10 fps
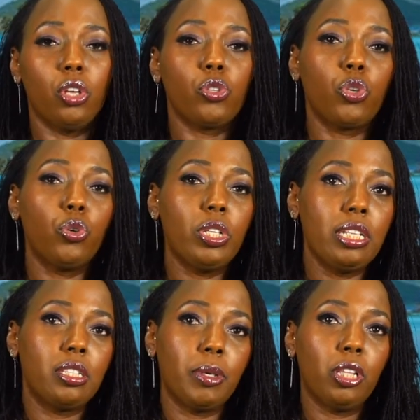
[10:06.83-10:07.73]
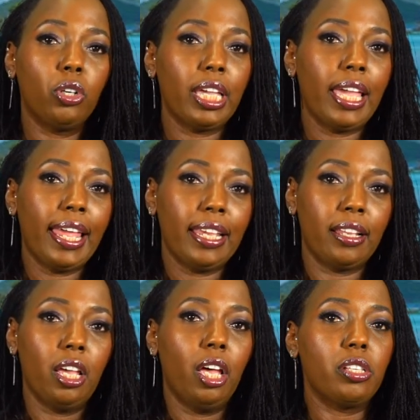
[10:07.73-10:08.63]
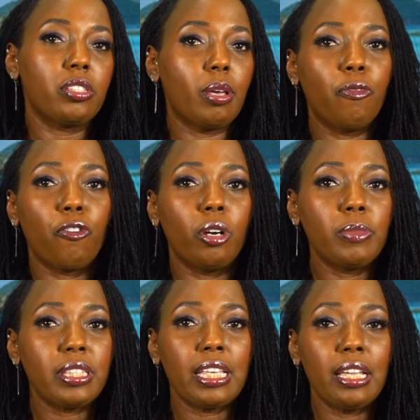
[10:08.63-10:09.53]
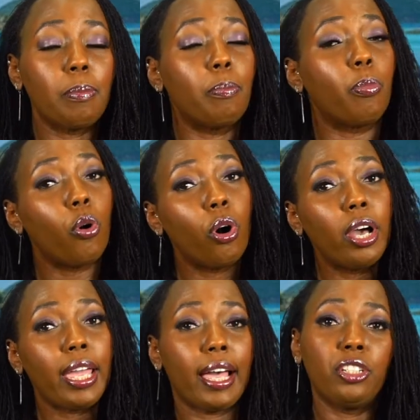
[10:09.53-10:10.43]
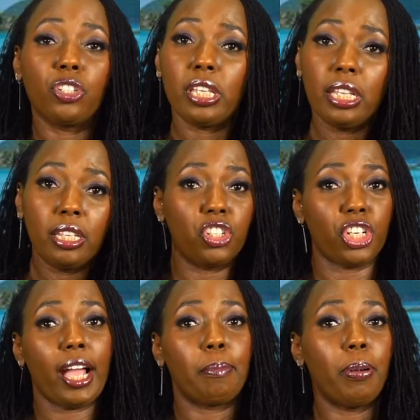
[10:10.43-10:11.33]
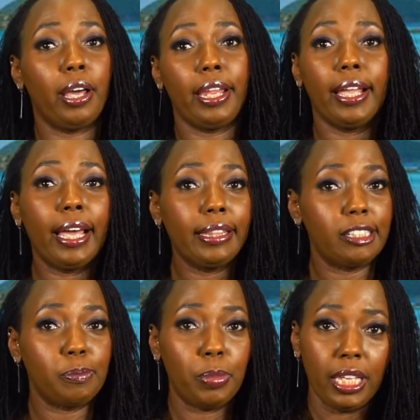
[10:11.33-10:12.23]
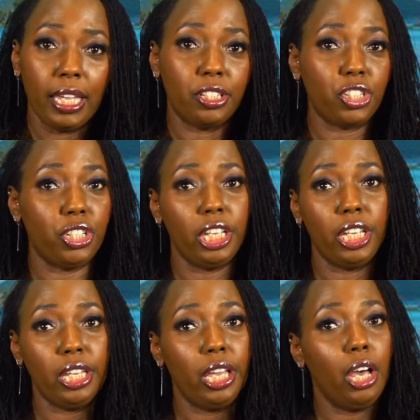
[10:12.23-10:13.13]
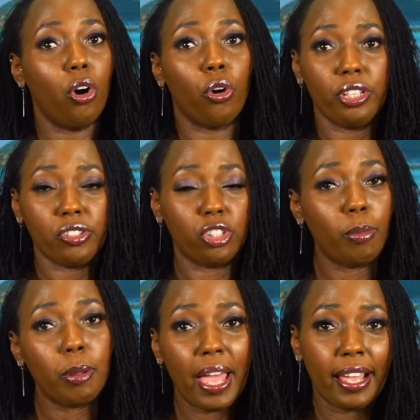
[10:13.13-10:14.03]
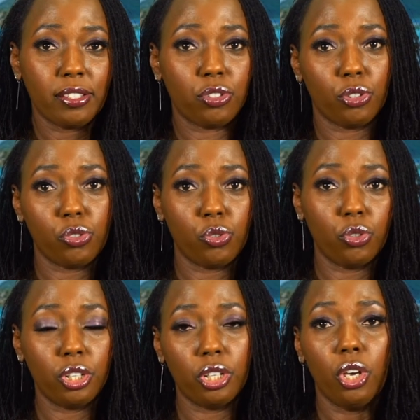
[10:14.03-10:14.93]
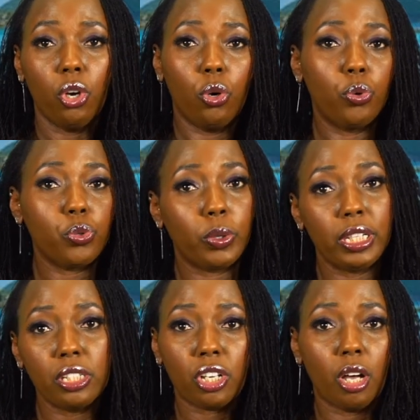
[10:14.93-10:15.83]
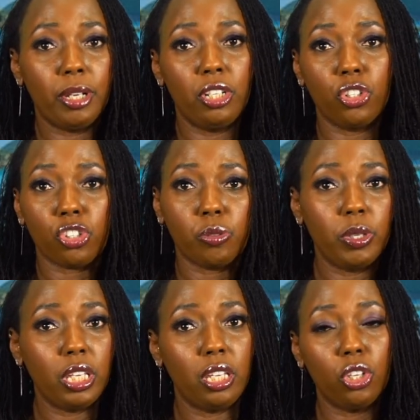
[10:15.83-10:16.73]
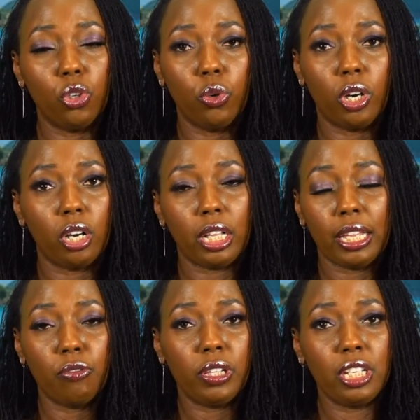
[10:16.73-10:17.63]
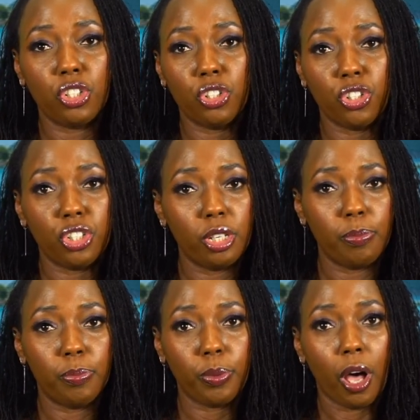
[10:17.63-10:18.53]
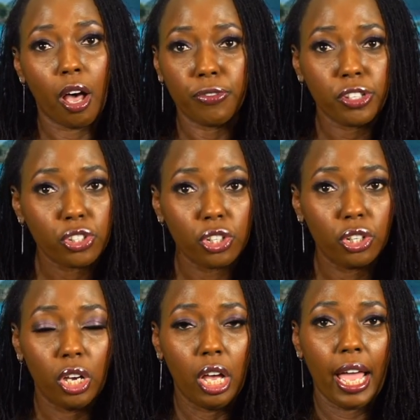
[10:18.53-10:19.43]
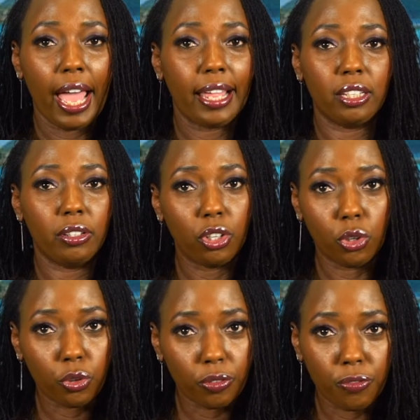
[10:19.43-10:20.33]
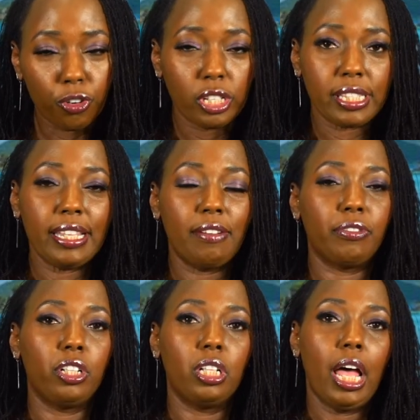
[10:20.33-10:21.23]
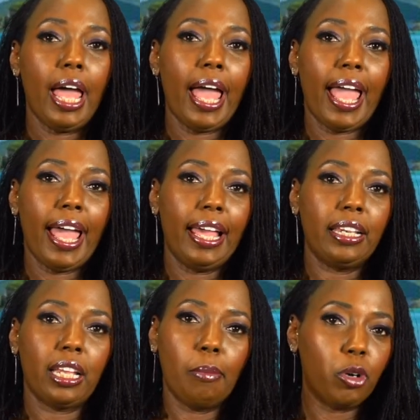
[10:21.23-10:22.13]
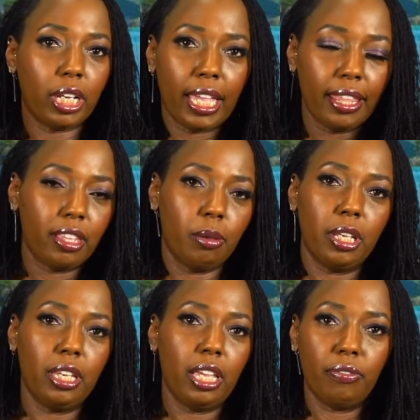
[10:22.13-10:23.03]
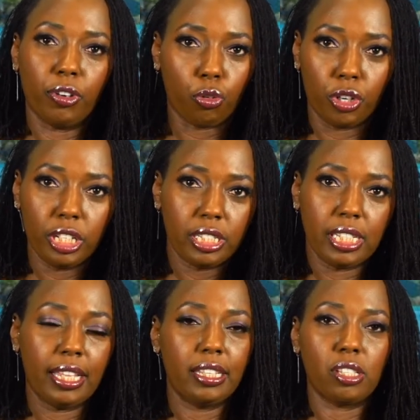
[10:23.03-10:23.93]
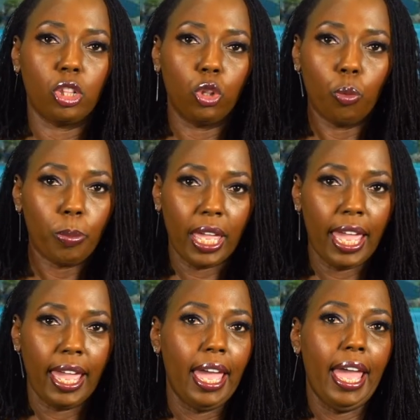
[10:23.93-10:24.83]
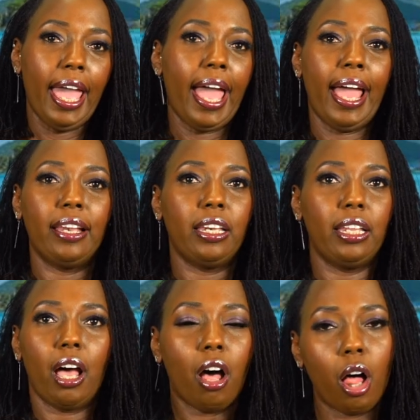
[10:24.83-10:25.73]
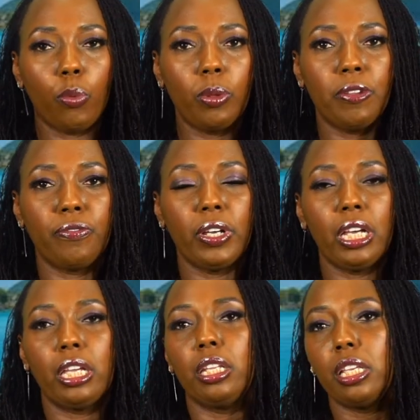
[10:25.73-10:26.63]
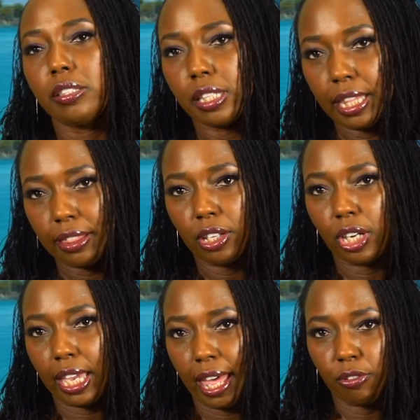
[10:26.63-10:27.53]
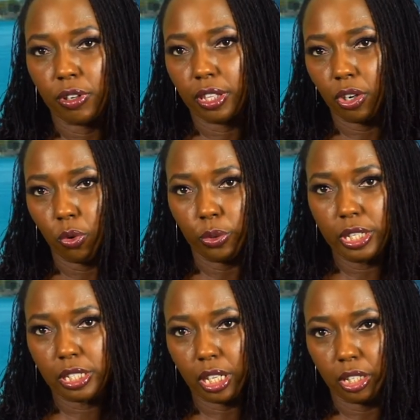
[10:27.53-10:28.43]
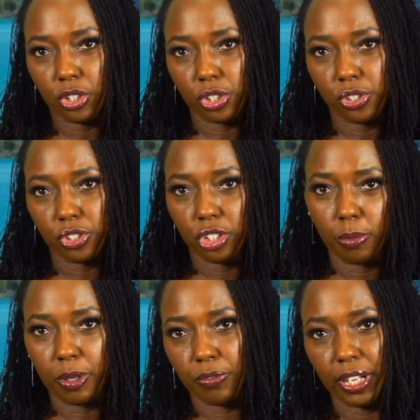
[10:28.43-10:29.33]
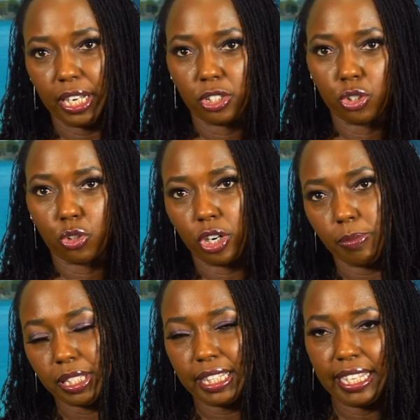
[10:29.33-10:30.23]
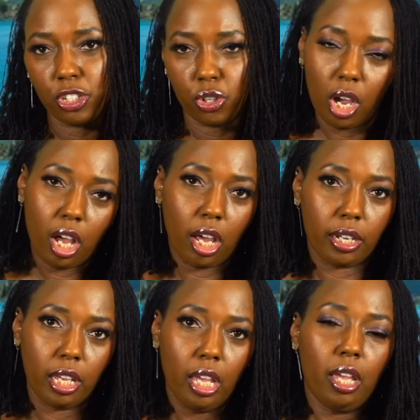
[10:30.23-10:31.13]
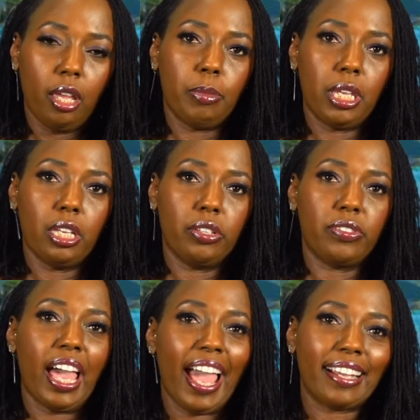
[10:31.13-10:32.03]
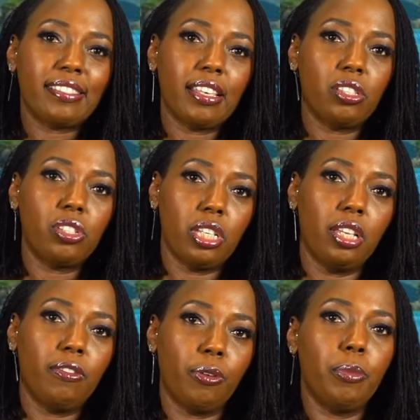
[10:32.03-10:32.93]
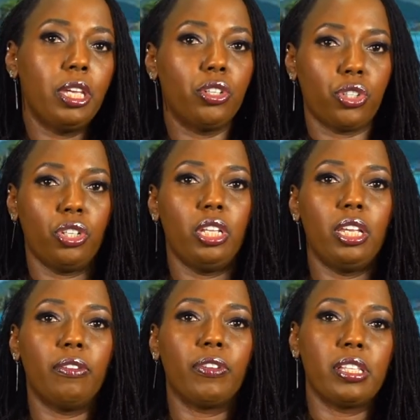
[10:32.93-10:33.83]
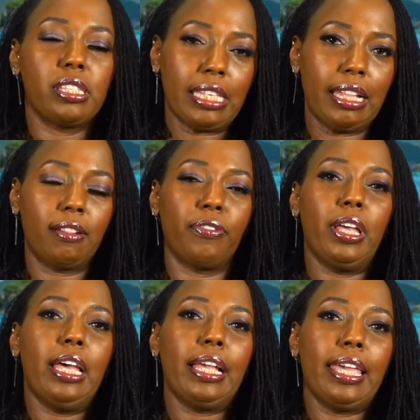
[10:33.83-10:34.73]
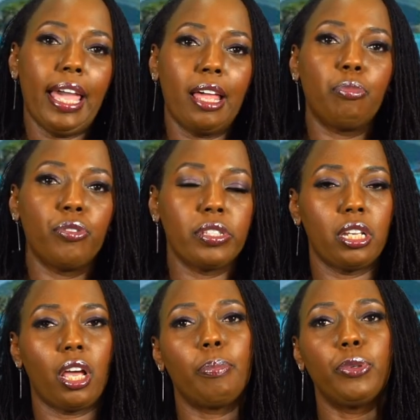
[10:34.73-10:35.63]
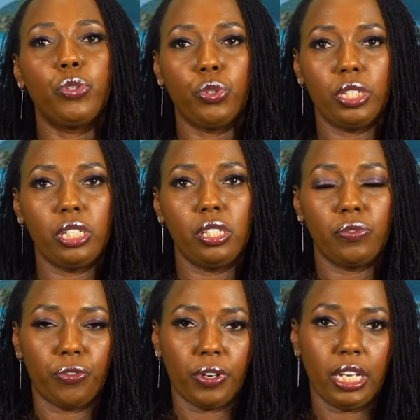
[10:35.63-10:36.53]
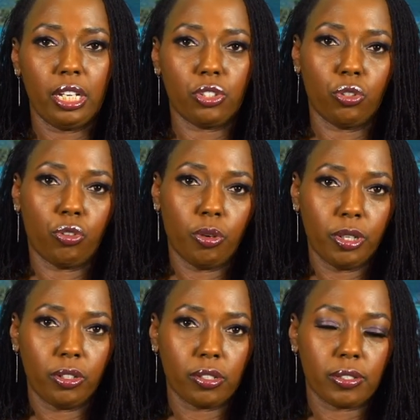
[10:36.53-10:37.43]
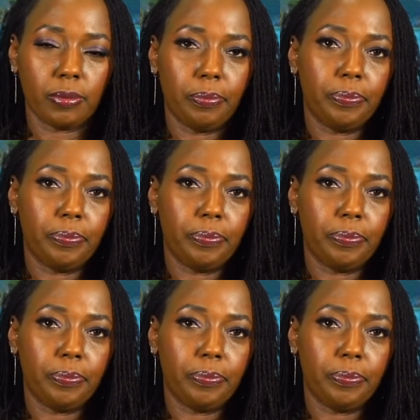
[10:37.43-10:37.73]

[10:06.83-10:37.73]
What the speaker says: So you need to be looking at it. Some firms think, boy, I just hit the jackpot. I got this PhD or this double master student who's willing to come in and just be, you know, a client relationship officer at, you know, the first level, and I'm going to get them and they've agreed to take this low pay and all will be fine. Is it that they're gathering their own intelligence to commit financial crimes later on? Because access to information in of itself can present opportunities for financial criminals.